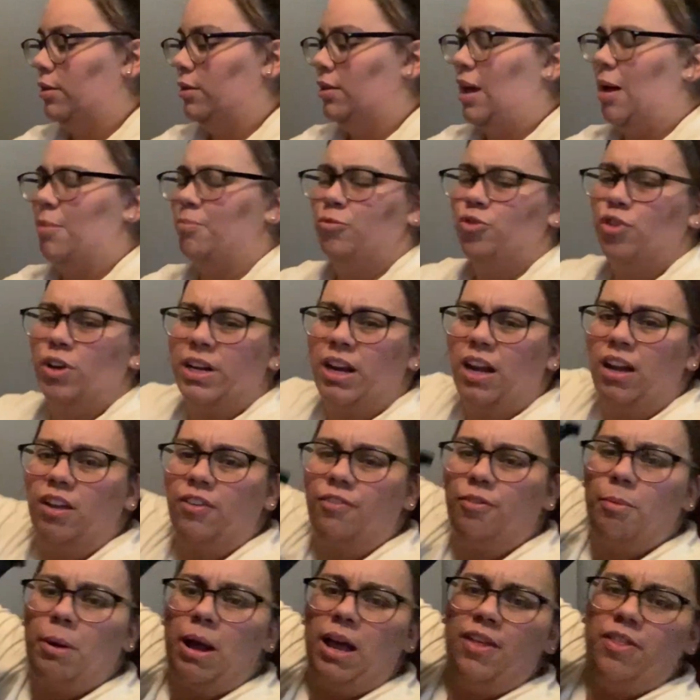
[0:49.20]
I'm trying to look
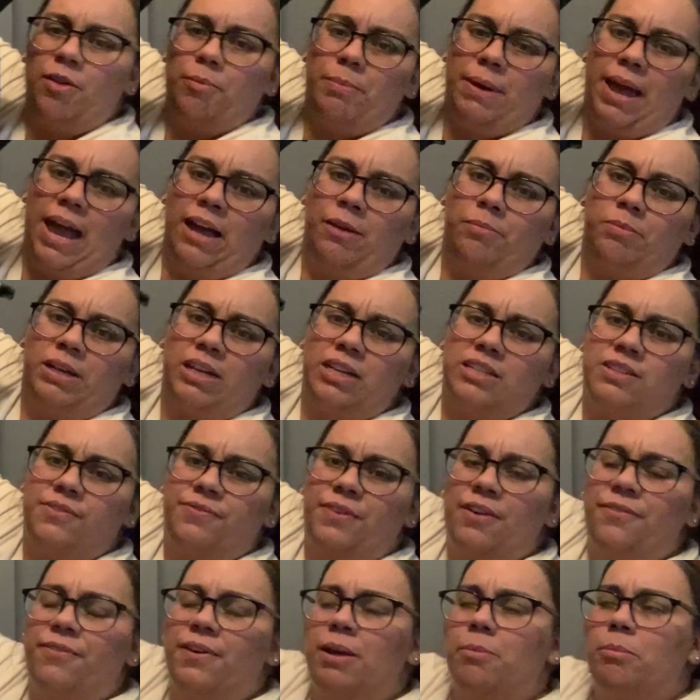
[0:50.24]
for my other bag, because if
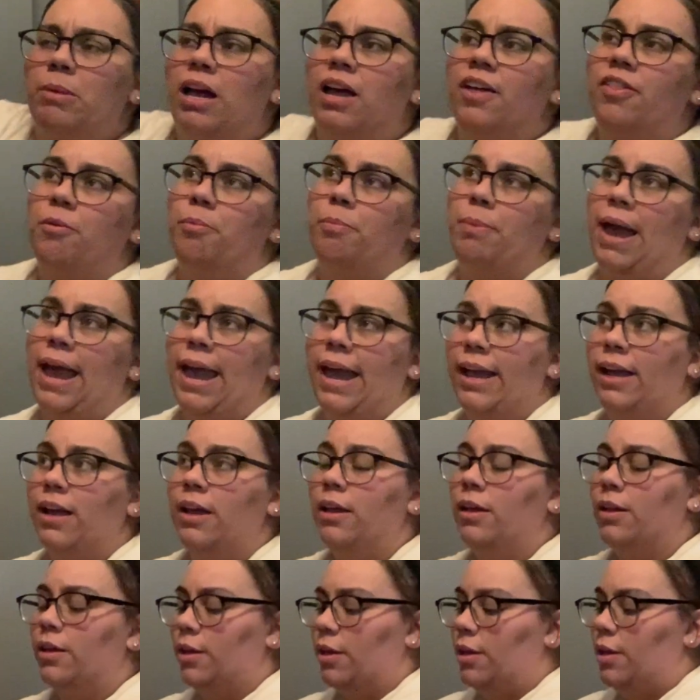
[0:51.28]
I find my other bag,
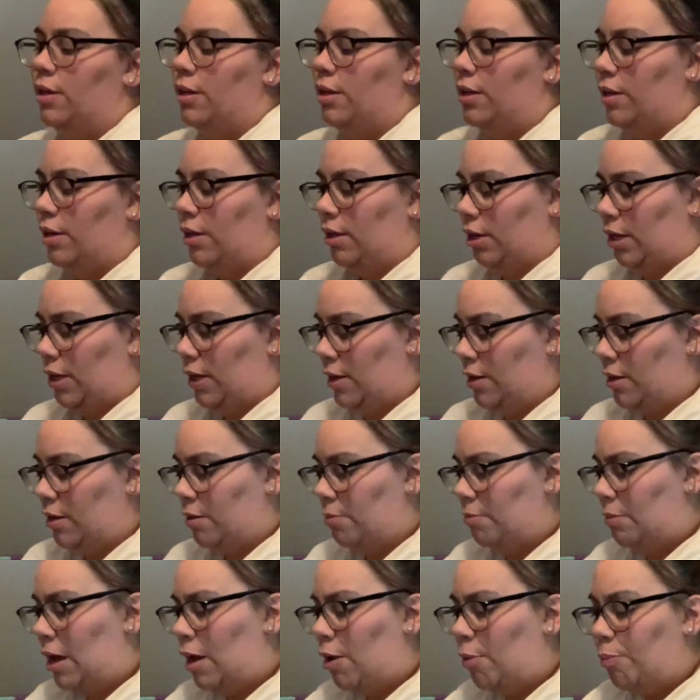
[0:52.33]

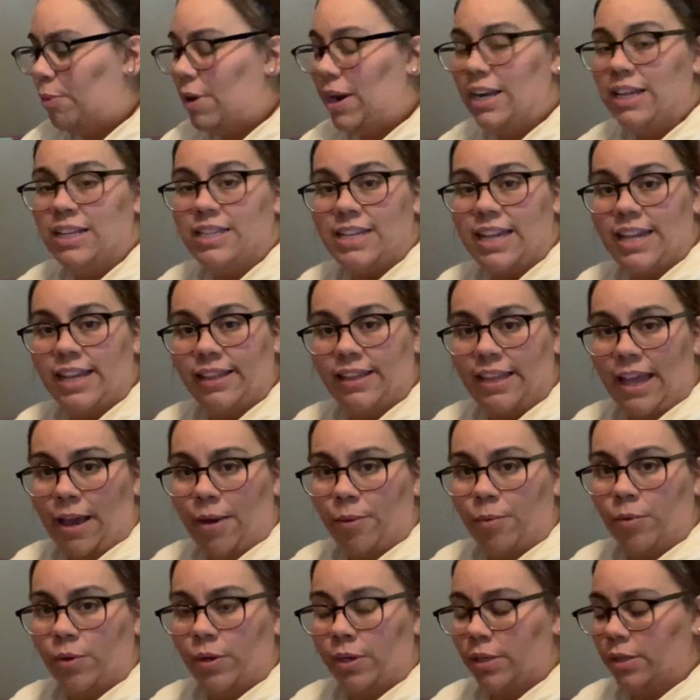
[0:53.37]
I'll probably take that
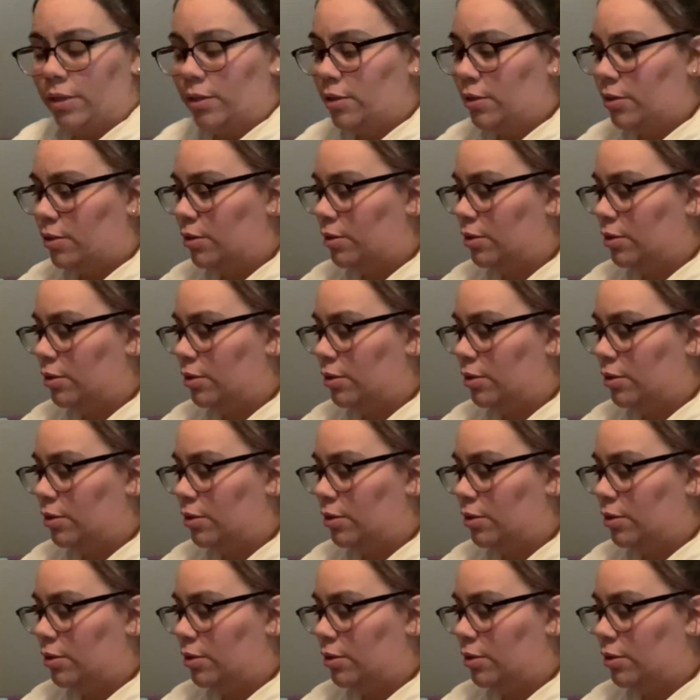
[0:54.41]
one.